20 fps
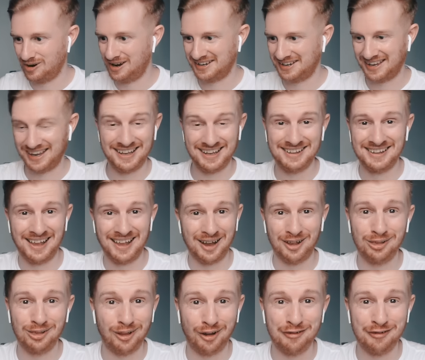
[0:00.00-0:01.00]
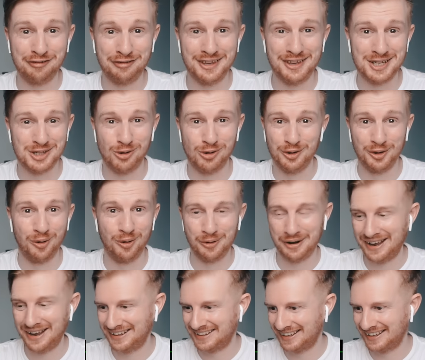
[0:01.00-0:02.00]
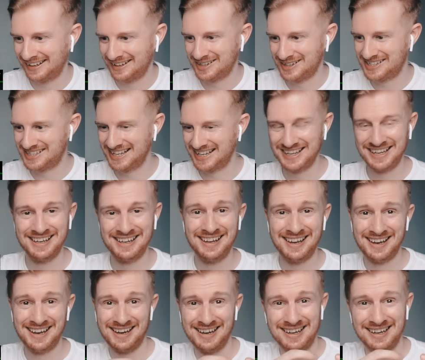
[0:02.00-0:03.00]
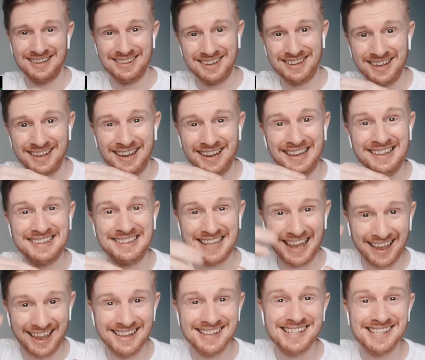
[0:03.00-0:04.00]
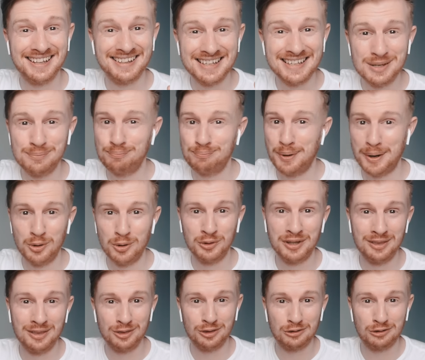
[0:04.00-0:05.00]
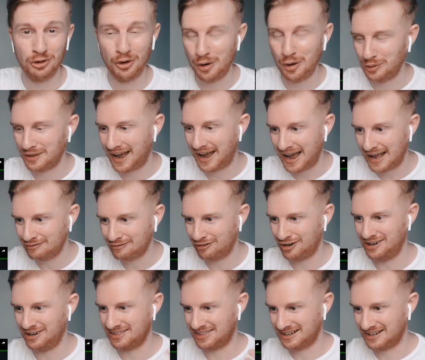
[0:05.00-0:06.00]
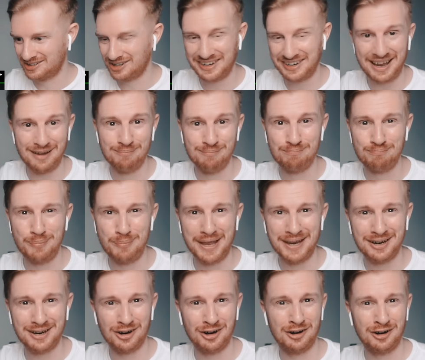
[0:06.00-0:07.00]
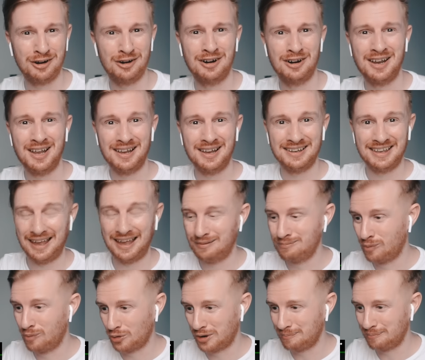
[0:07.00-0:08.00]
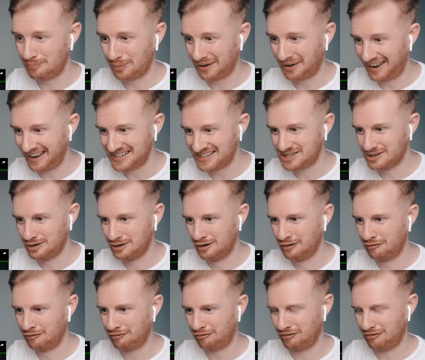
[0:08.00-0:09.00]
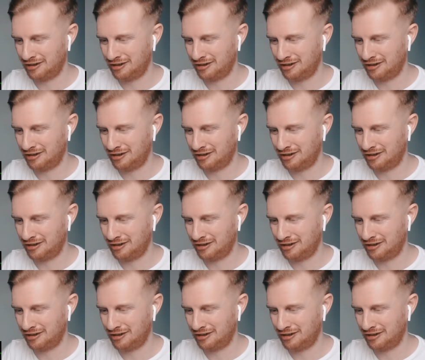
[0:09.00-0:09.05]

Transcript: Again, I love this one already. You see the intensity's building throughout the advert. Things are getting bigger, getting more impressive.